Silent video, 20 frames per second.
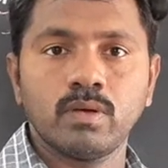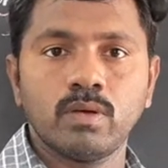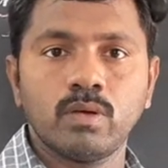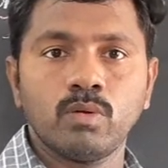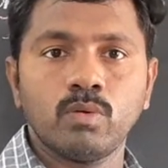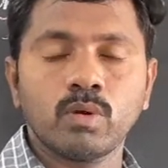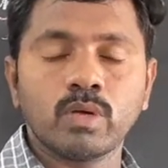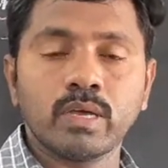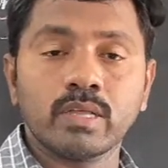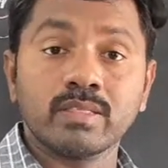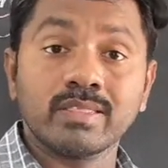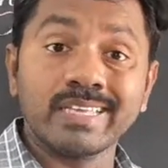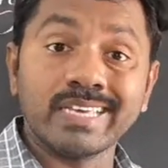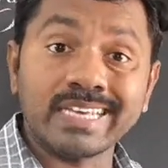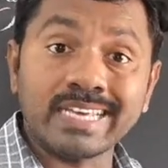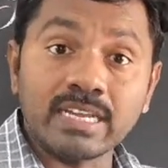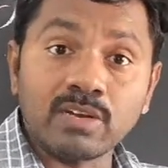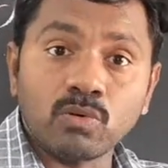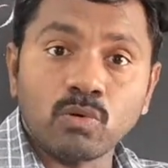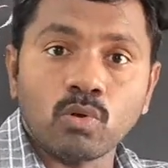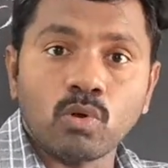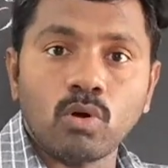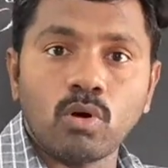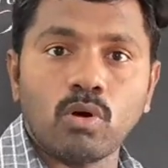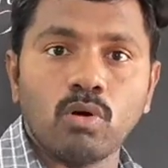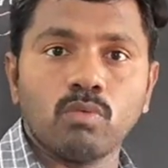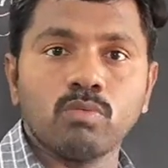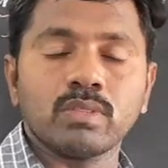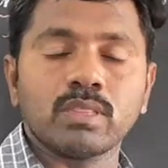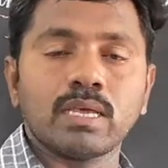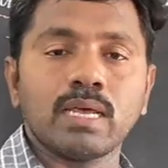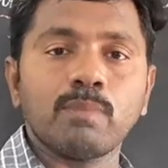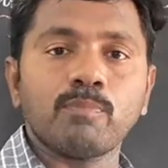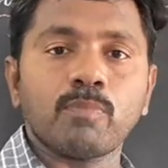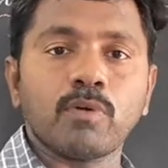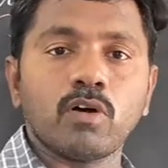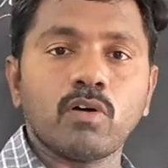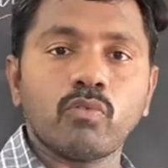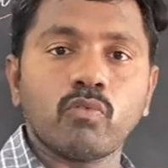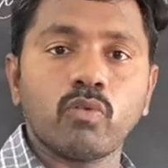Okay, they can grow with help
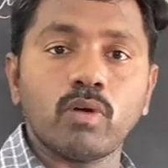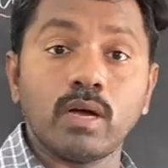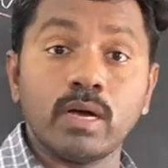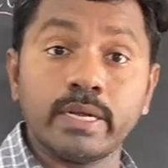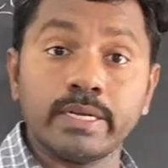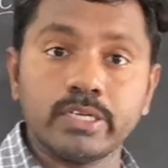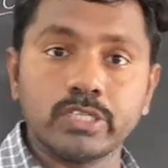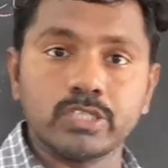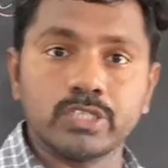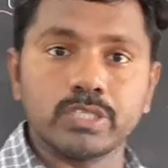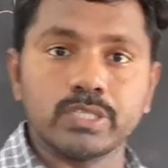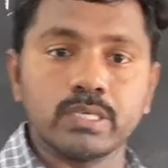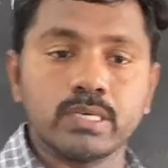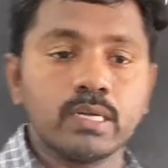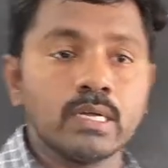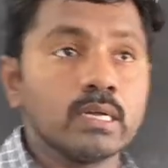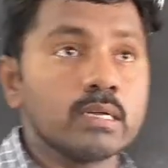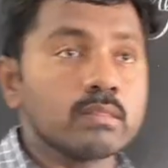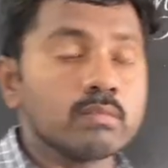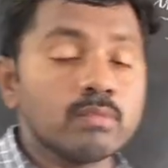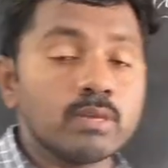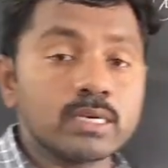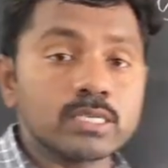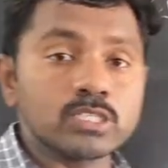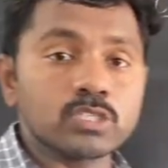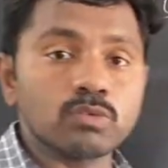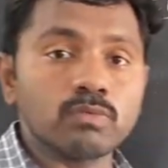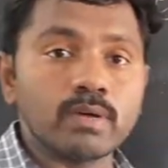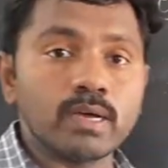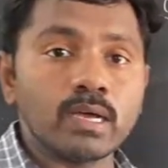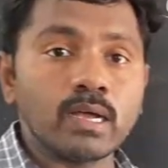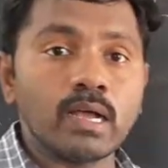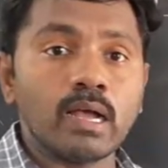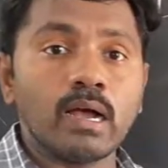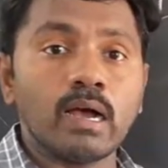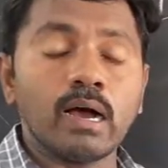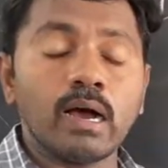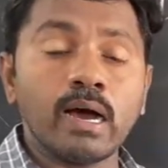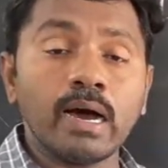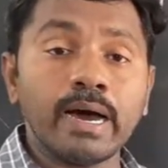of energy. That's
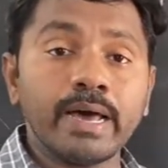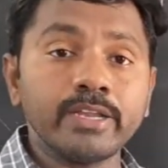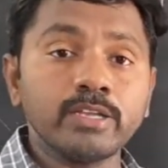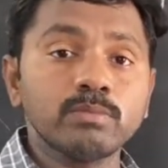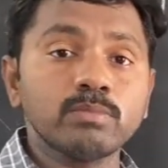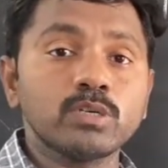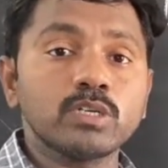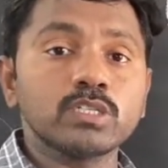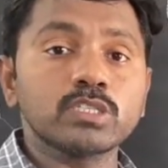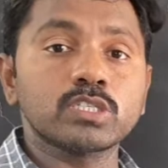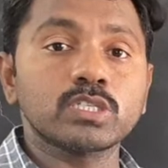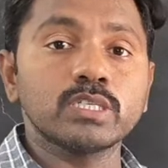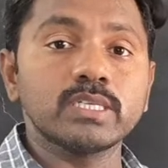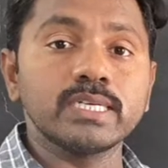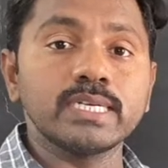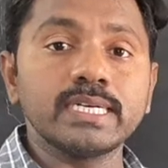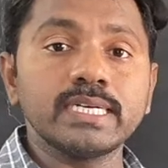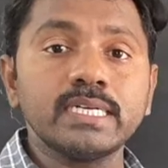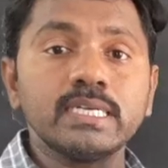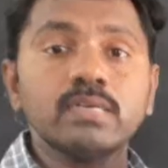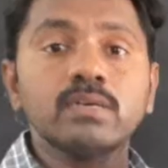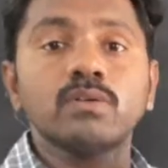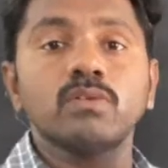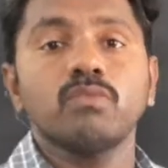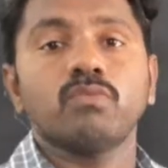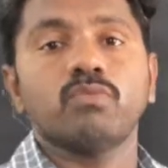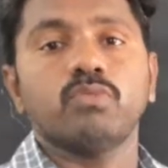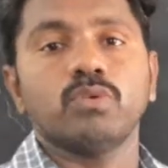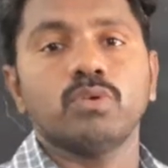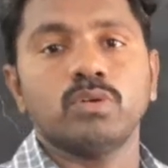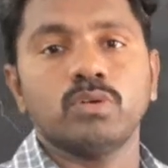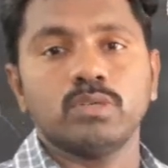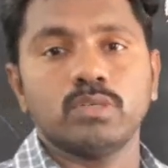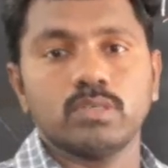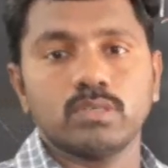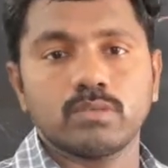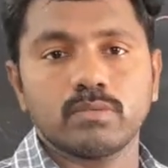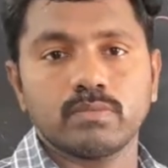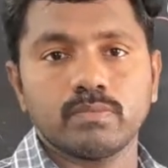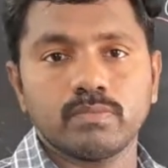why animals need
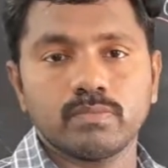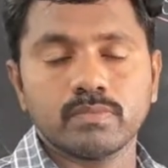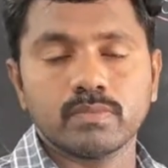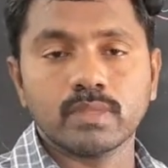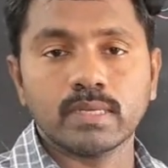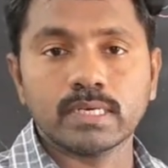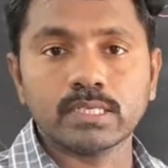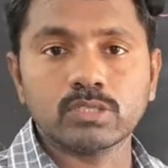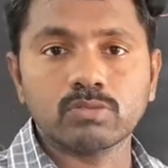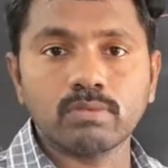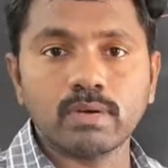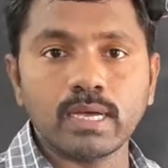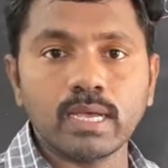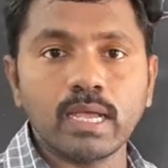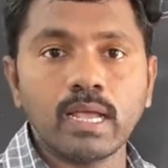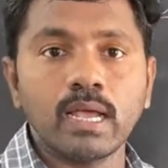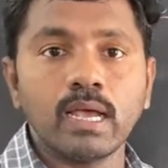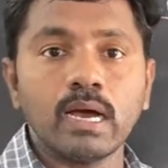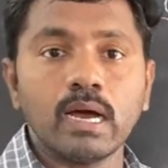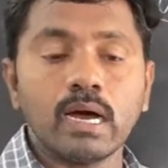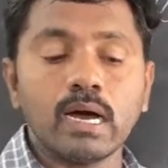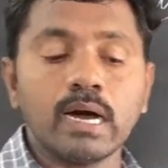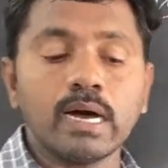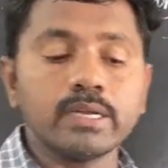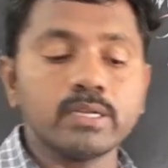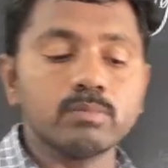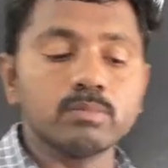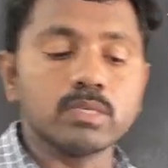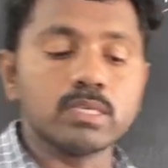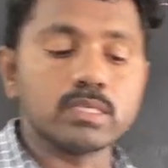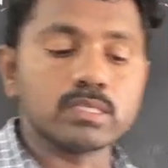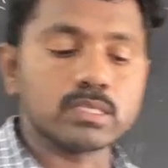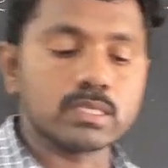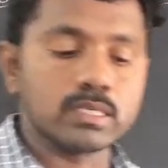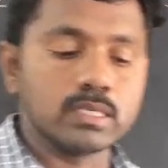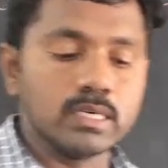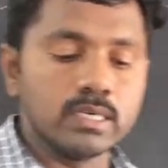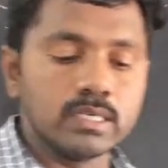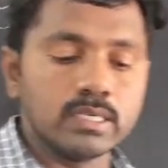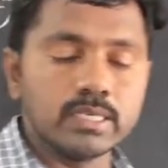food. That's why
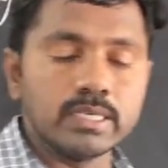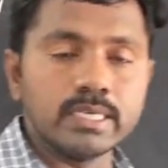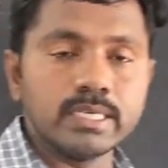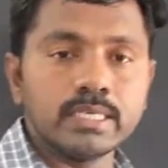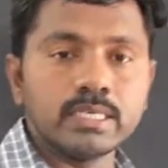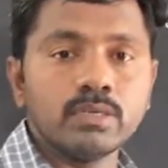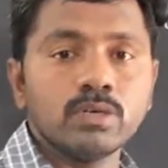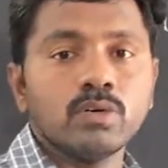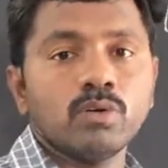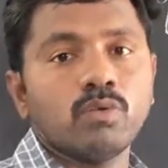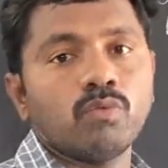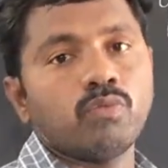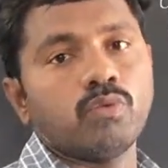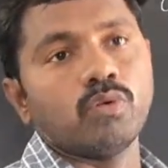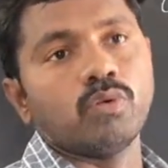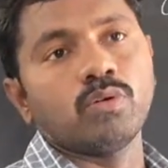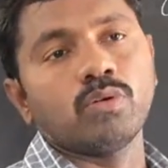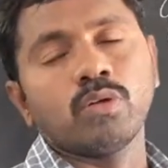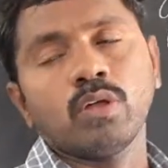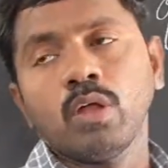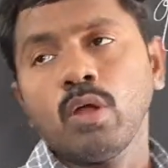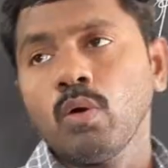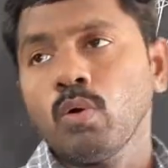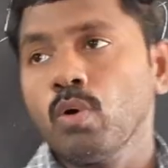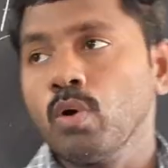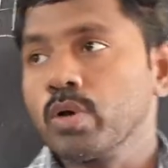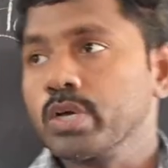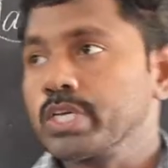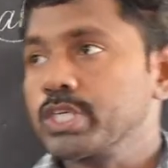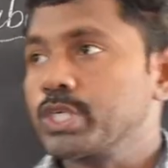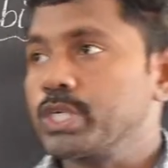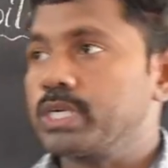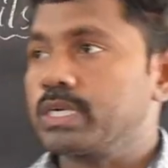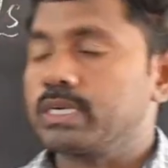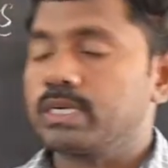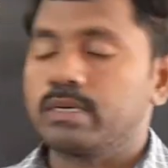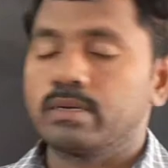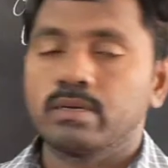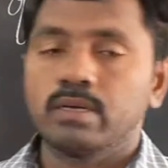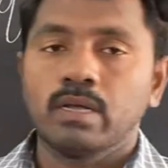animals need food. Okay,
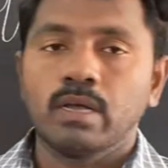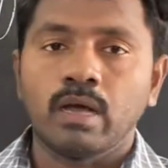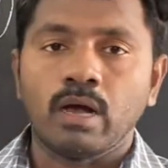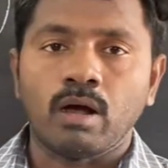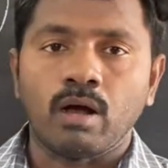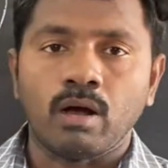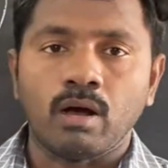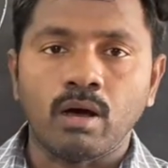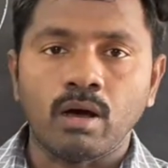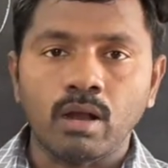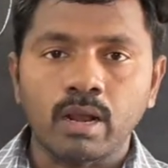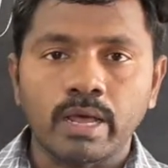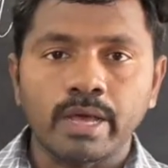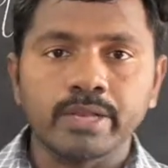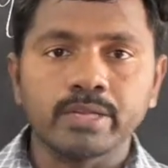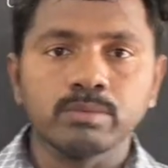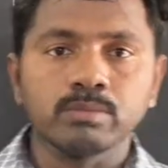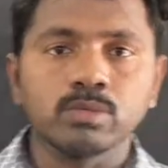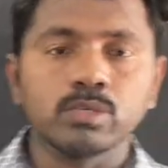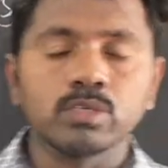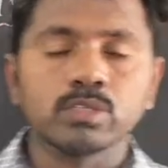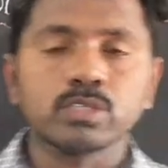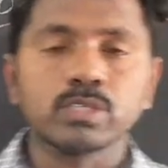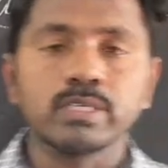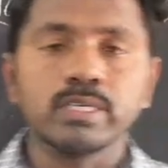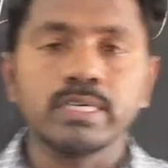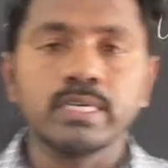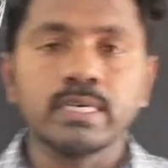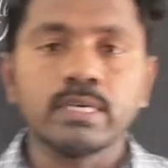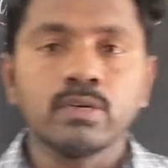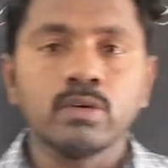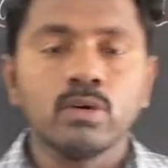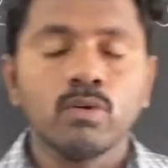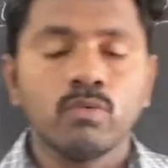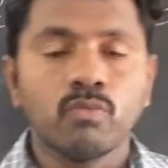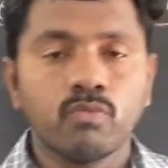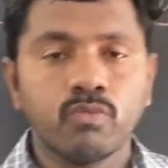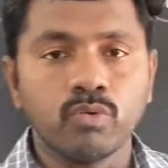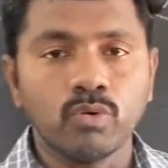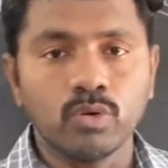children. All animals
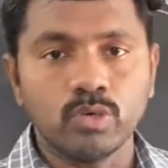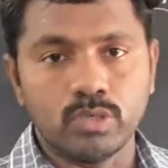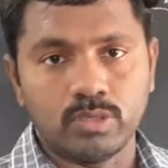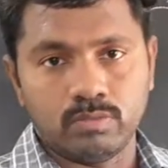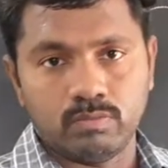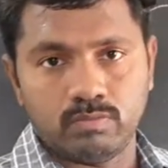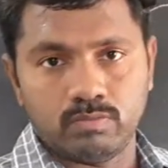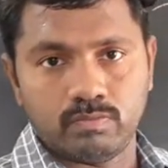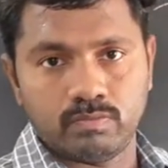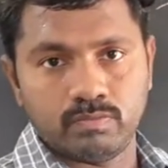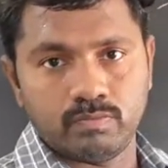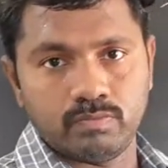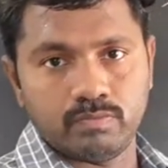need food.